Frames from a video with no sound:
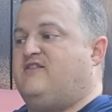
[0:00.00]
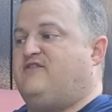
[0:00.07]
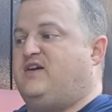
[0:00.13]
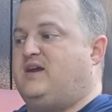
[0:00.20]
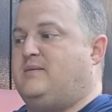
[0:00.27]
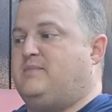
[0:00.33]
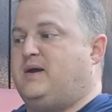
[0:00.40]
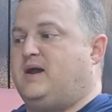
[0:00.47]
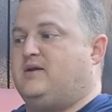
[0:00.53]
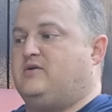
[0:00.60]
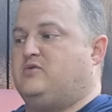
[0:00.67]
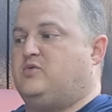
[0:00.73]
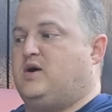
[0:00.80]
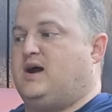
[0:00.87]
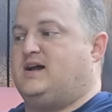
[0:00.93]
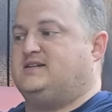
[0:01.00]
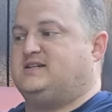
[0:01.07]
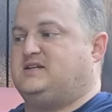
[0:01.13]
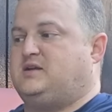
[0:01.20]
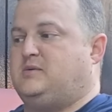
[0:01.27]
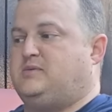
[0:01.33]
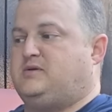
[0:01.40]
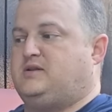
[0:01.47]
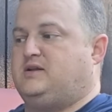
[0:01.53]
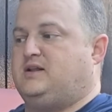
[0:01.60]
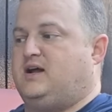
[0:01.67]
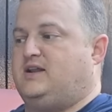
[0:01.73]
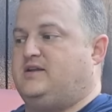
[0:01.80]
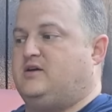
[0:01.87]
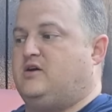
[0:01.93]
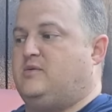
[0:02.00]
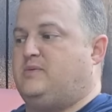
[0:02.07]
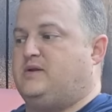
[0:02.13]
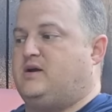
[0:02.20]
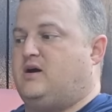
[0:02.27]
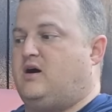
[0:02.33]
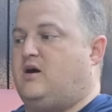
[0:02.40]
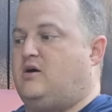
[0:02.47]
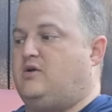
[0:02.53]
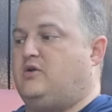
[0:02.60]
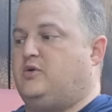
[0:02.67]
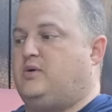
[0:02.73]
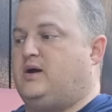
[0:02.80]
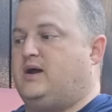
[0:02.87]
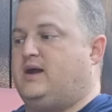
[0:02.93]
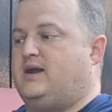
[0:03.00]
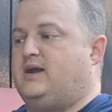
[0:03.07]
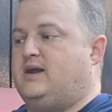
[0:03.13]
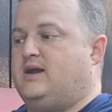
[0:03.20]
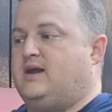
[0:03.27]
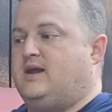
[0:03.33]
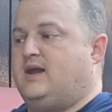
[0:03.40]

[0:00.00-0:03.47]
fan pattern wise, I typically like to open it all the way